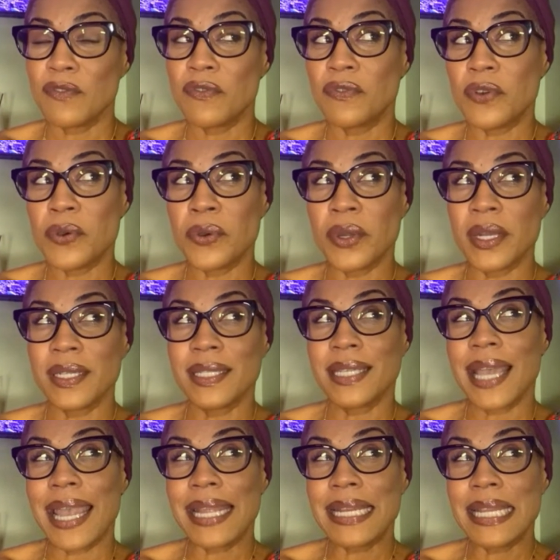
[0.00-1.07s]
for
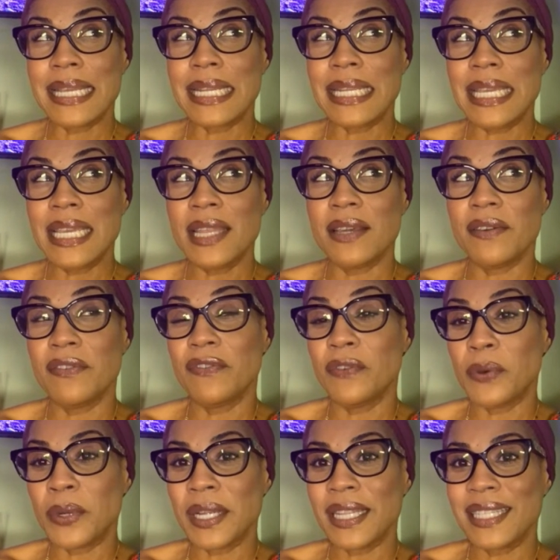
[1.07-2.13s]
technically the
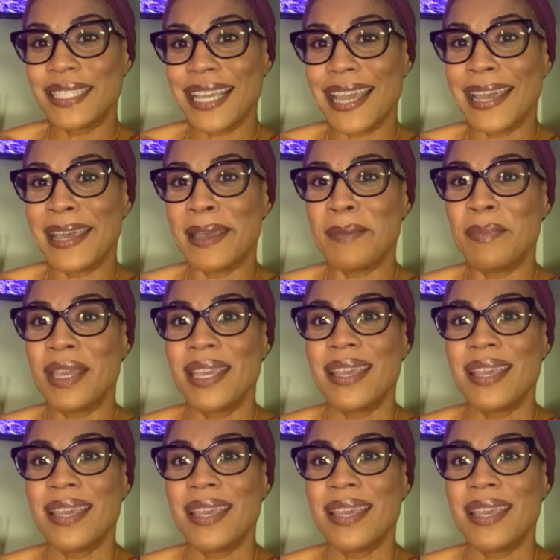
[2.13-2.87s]
fourth time.